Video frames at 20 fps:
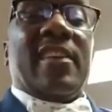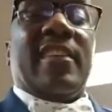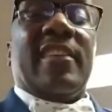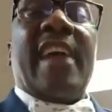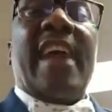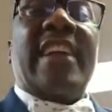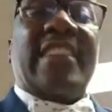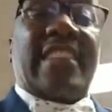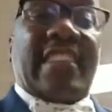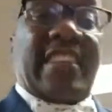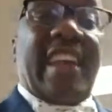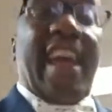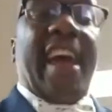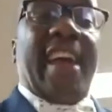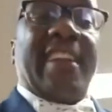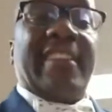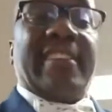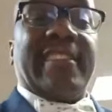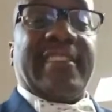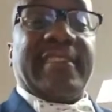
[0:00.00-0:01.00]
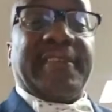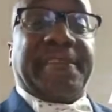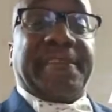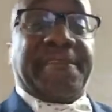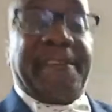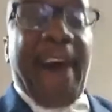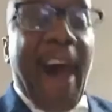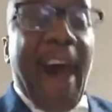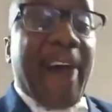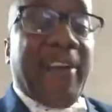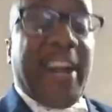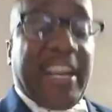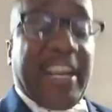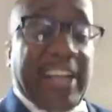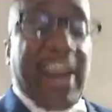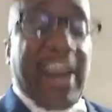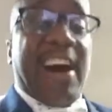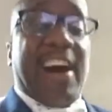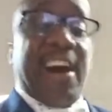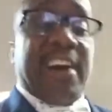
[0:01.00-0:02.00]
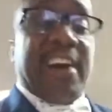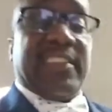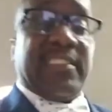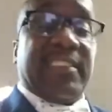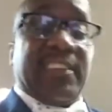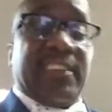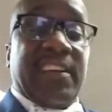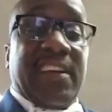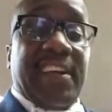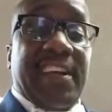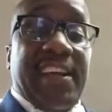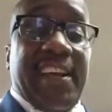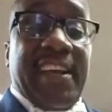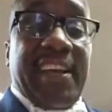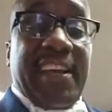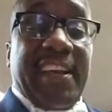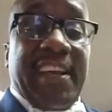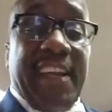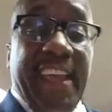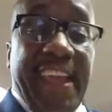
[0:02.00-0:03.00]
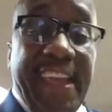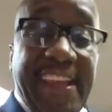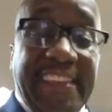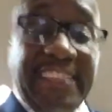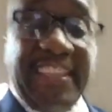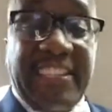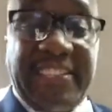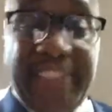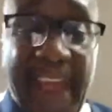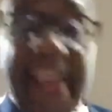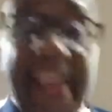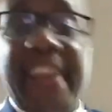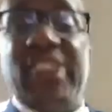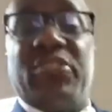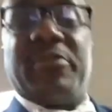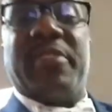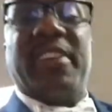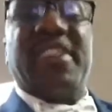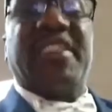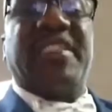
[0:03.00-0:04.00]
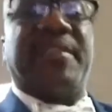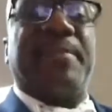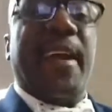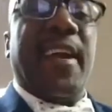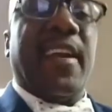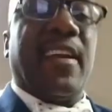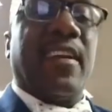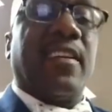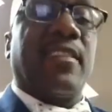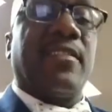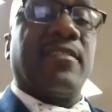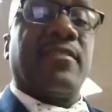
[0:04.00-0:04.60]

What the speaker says: They said Farrakhan is a dangerous man.